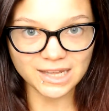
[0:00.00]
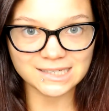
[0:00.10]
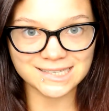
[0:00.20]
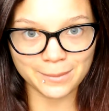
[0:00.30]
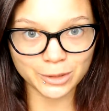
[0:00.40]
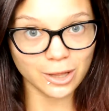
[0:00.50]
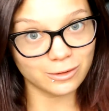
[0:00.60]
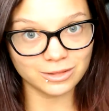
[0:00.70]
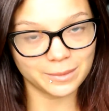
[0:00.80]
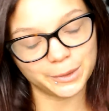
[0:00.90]
down
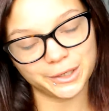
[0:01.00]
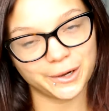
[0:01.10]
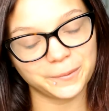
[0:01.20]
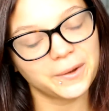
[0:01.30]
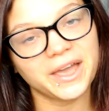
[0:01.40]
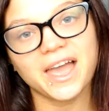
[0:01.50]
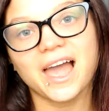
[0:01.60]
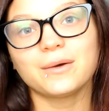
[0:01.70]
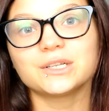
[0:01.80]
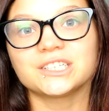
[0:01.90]
below. Let me know
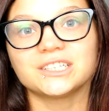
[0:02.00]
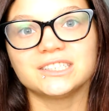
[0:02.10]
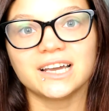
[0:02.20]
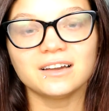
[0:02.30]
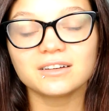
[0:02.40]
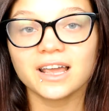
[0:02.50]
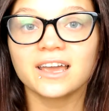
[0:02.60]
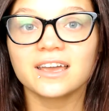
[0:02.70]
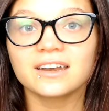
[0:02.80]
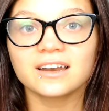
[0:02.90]
how it turned out,
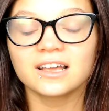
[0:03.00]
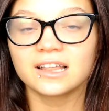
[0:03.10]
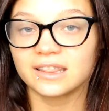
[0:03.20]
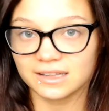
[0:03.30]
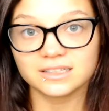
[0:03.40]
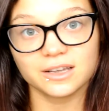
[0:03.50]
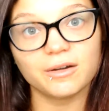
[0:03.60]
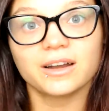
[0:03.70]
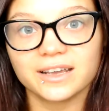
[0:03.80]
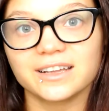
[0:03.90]
and let's go
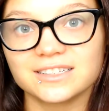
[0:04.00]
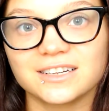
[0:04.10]
on and get